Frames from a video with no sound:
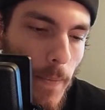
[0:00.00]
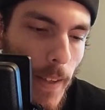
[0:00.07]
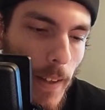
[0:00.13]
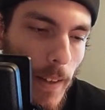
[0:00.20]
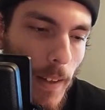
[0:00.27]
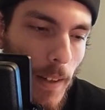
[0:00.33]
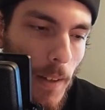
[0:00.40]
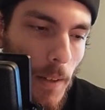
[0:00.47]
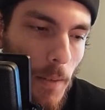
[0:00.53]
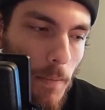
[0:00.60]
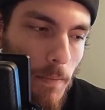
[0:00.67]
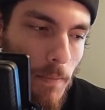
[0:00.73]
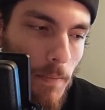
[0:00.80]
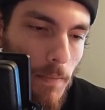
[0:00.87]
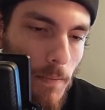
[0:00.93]

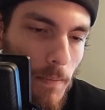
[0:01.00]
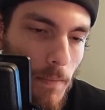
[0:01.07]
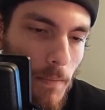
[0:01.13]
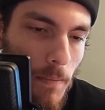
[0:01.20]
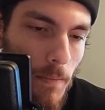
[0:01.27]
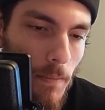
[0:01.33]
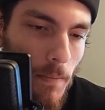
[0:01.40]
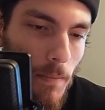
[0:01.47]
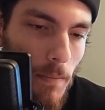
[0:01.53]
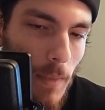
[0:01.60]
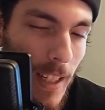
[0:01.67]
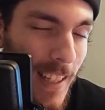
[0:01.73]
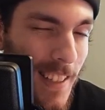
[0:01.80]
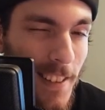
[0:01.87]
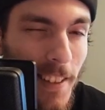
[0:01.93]
Um,
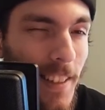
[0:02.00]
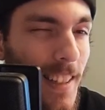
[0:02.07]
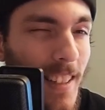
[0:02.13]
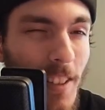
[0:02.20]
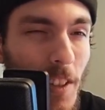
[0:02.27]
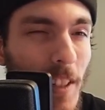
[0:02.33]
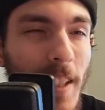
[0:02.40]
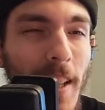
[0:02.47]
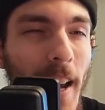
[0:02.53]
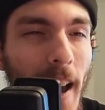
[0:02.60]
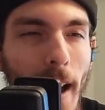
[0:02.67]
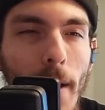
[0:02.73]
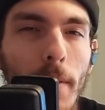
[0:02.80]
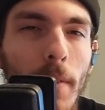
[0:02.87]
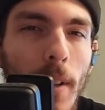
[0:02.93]
and I guess, like, is she going to
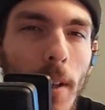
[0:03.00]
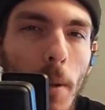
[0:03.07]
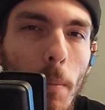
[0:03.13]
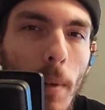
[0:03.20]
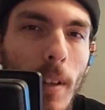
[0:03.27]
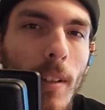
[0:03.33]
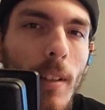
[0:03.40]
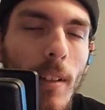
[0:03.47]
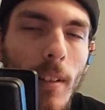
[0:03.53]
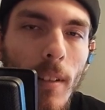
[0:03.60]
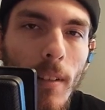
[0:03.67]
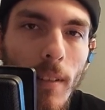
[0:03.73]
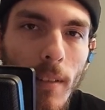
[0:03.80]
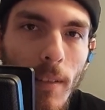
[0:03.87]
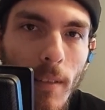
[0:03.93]
have an opinion
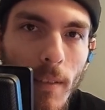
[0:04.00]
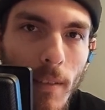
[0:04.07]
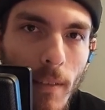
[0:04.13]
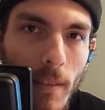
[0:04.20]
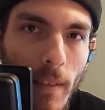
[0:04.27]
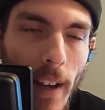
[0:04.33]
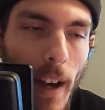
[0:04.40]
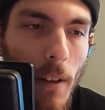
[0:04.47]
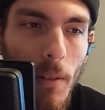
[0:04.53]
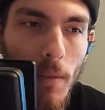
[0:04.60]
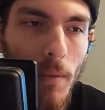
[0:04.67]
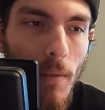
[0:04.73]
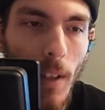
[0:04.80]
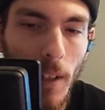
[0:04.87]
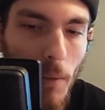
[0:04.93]
out
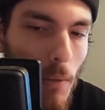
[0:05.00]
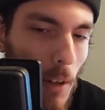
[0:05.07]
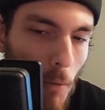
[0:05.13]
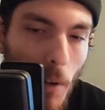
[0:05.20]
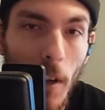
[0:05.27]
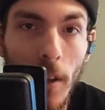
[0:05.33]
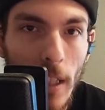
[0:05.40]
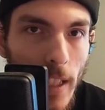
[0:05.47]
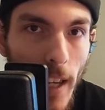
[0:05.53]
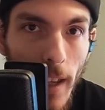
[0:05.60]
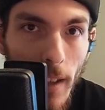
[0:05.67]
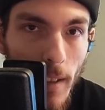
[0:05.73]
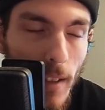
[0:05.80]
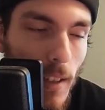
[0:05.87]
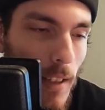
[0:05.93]
of, like, like right at the
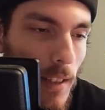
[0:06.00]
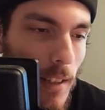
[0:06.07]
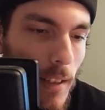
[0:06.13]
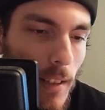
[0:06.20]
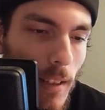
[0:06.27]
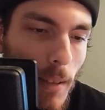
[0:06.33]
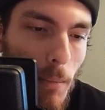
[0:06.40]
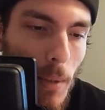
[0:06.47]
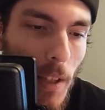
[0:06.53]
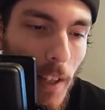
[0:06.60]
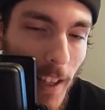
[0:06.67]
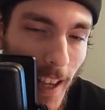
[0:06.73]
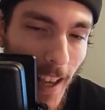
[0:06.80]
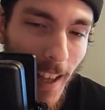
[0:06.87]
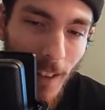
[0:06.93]
gate and be like,
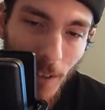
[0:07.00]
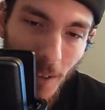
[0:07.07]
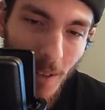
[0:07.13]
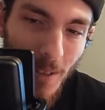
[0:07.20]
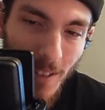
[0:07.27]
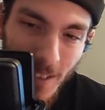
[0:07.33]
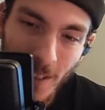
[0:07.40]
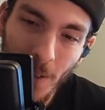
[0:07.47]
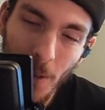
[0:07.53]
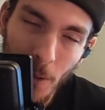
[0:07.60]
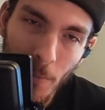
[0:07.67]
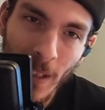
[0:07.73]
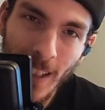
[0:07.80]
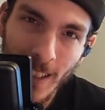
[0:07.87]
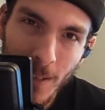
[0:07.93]
eh, Luke, you know, Luke
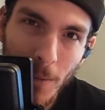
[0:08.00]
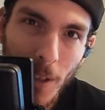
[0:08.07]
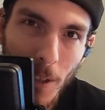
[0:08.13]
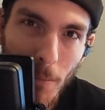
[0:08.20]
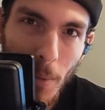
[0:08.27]
making some good